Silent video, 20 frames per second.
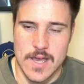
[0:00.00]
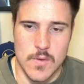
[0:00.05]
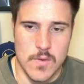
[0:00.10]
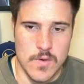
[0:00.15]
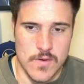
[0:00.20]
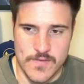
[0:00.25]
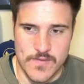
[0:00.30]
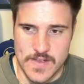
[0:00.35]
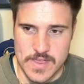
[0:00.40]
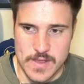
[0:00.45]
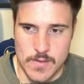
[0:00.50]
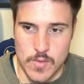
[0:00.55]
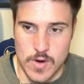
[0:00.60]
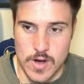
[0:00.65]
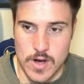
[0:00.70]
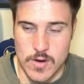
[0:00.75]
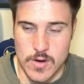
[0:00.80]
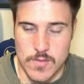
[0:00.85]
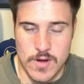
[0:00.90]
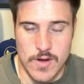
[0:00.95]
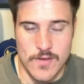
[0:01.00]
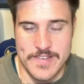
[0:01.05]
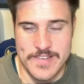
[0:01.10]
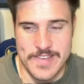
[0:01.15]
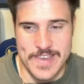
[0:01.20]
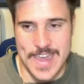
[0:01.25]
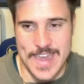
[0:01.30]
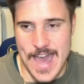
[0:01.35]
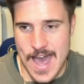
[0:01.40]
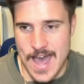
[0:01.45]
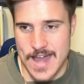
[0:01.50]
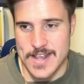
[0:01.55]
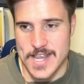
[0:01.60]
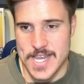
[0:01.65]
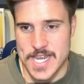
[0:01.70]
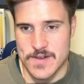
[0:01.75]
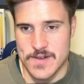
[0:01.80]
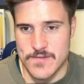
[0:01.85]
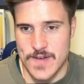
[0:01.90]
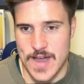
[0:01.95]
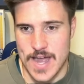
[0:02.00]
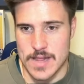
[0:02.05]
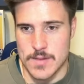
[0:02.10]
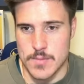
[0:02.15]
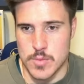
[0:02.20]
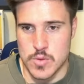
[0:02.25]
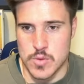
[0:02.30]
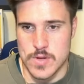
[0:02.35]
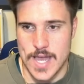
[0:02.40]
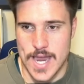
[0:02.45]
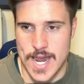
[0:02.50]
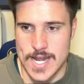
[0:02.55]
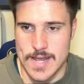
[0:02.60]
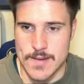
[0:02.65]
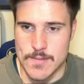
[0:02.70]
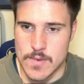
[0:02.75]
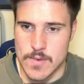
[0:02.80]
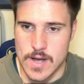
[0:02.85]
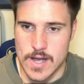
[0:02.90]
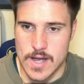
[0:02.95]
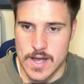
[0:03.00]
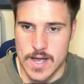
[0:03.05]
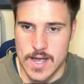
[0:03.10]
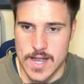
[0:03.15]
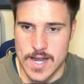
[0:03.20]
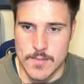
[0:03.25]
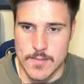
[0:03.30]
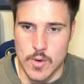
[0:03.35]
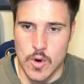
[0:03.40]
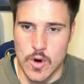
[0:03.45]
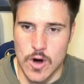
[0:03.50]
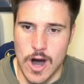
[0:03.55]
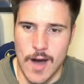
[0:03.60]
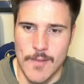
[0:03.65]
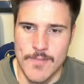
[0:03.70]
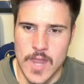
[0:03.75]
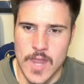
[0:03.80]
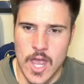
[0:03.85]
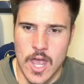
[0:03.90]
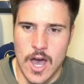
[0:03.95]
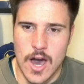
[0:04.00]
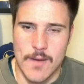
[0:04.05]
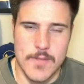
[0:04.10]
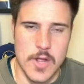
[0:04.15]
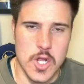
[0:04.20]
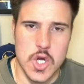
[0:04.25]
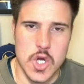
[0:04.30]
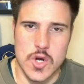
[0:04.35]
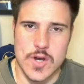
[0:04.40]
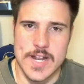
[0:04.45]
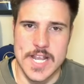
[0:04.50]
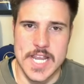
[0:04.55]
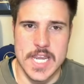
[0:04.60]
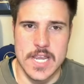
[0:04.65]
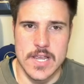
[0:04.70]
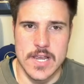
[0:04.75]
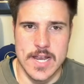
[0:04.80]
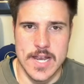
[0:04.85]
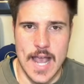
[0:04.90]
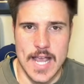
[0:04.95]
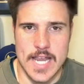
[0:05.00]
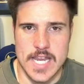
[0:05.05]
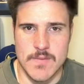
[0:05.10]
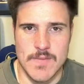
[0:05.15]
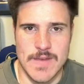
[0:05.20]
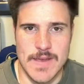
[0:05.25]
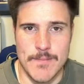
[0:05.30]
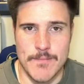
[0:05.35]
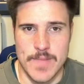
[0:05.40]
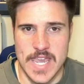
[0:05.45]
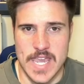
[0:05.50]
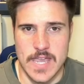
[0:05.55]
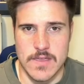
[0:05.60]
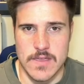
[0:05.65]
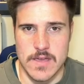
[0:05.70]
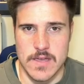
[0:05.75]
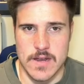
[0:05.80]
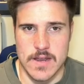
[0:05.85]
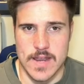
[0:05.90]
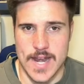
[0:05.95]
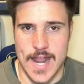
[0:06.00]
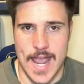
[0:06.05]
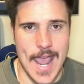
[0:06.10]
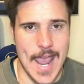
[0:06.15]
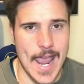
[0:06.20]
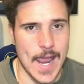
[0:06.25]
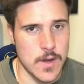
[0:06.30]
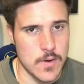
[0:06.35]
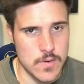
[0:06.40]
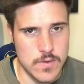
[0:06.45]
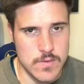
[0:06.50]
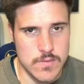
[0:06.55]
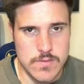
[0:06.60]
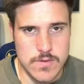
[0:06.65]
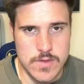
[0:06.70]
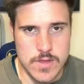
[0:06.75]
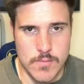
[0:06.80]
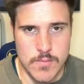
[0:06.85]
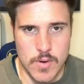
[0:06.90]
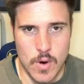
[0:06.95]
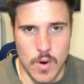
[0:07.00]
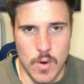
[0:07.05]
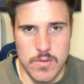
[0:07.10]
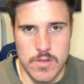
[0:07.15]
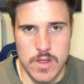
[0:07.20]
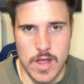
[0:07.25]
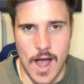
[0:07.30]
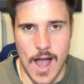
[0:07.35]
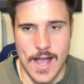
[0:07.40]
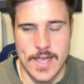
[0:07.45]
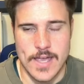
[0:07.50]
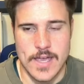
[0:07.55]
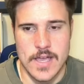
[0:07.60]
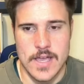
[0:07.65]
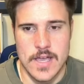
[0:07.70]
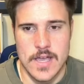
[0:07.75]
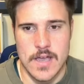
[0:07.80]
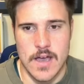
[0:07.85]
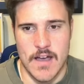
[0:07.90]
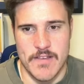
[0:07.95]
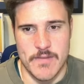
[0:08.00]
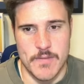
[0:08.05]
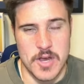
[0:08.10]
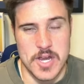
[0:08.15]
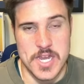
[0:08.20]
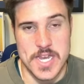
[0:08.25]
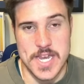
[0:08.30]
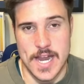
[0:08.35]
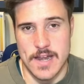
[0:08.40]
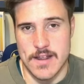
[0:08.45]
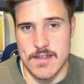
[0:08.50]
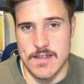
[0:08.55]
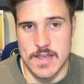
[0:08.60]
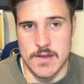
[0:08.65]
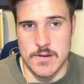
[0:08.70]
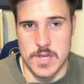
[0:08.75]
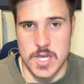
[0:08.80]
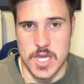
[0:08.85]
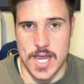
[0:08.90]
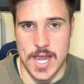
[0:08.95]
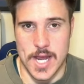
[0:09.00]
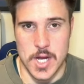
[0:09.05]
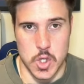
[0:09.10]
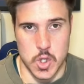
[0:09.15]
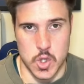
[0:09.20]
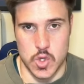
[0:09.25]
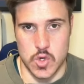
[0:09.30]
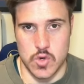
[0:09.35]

would fit them well. Well, obviously Cat isn't available anymore. I'm not sure it necessarily has to be a big that can handle the ball. Like, I suppose technically you would say